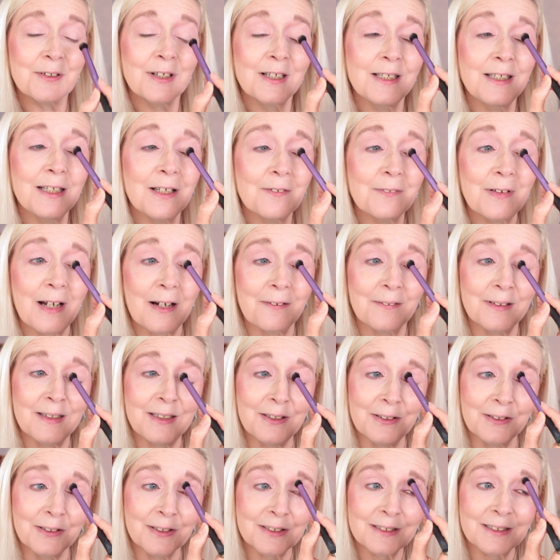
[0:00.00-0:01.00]
I love how it
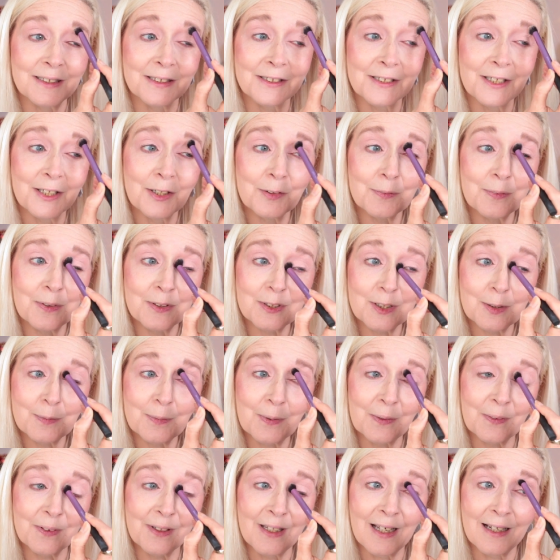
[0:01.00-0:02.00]
looks. I don't know what to
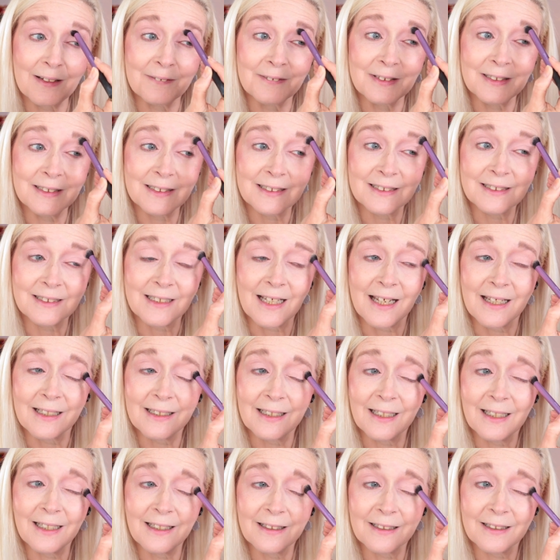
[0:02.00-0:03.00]
put there instead
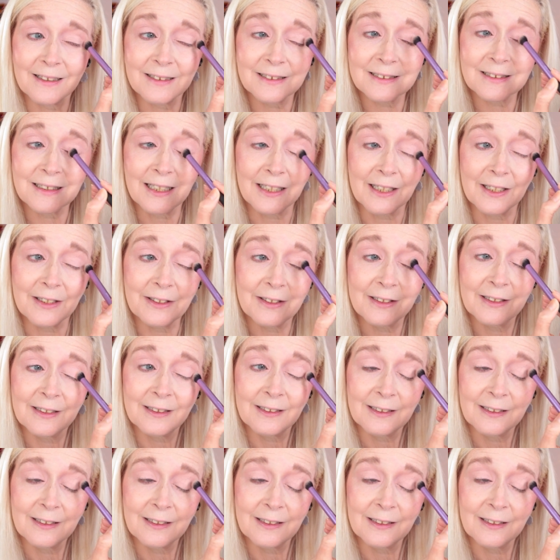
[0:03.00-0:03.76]
either, so I